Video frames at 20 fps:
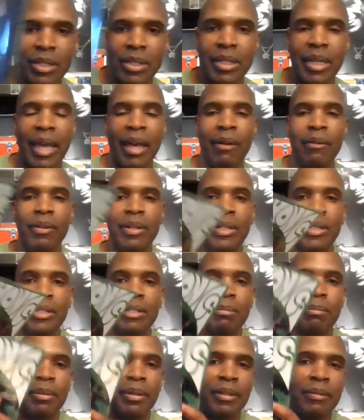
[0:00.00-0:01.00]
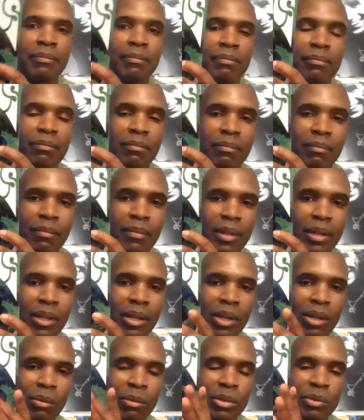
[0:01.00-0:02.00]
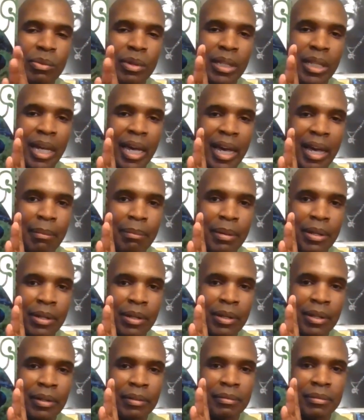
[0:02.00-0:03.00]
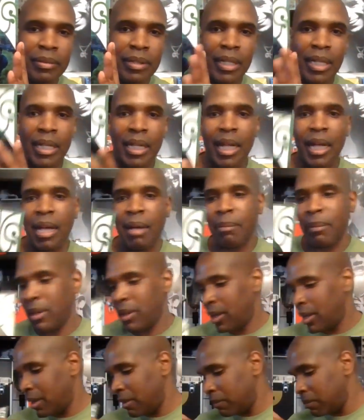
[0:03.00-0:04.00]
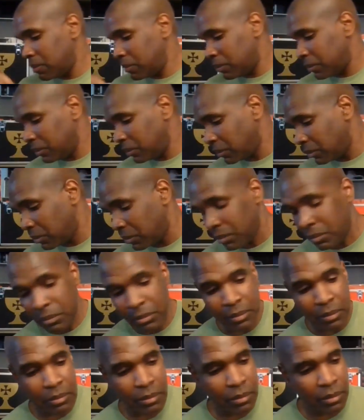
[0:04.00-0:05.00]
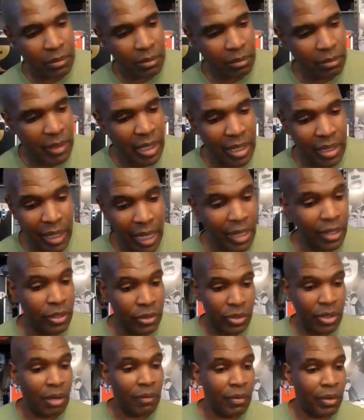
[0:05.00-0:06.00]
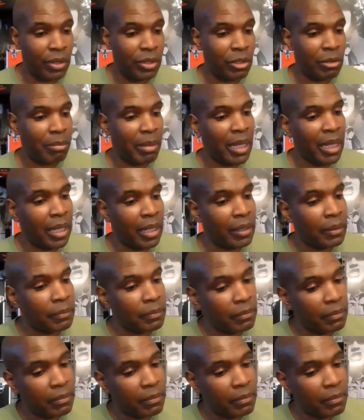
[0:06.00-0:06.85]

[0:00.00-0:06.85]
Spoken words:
the sound is, but was really happy to get a copy of that and discover a new band.